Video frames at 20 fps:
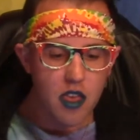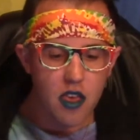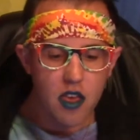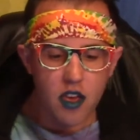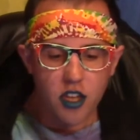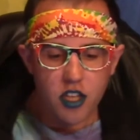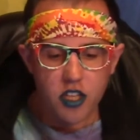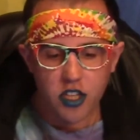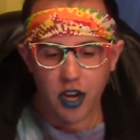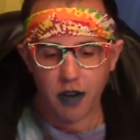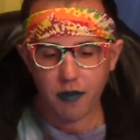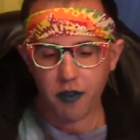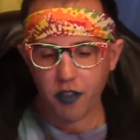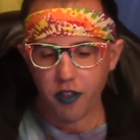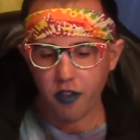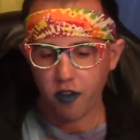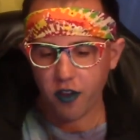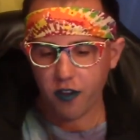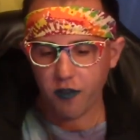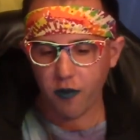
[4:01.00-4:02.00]
Chapter
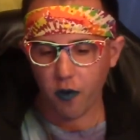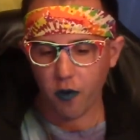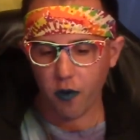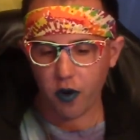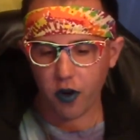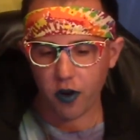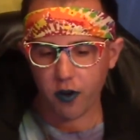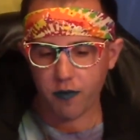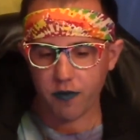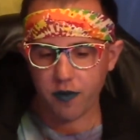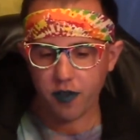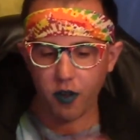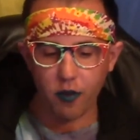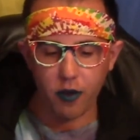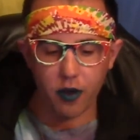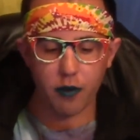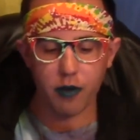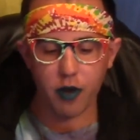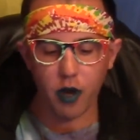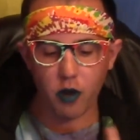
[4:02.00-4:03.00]
34. So,
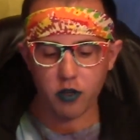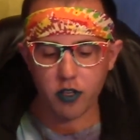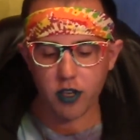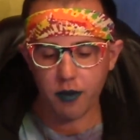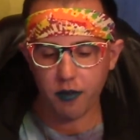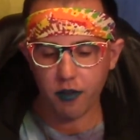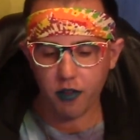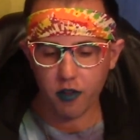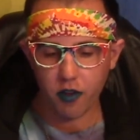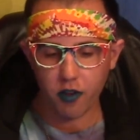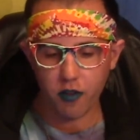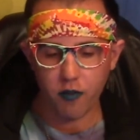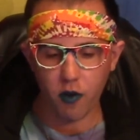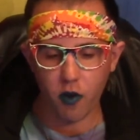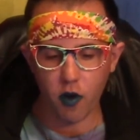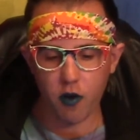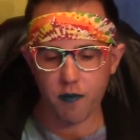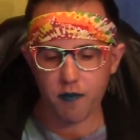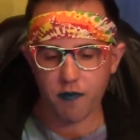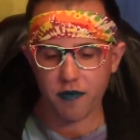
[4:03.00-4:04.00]
here we go. Chapter
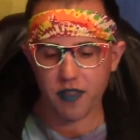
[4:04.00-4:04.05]
34.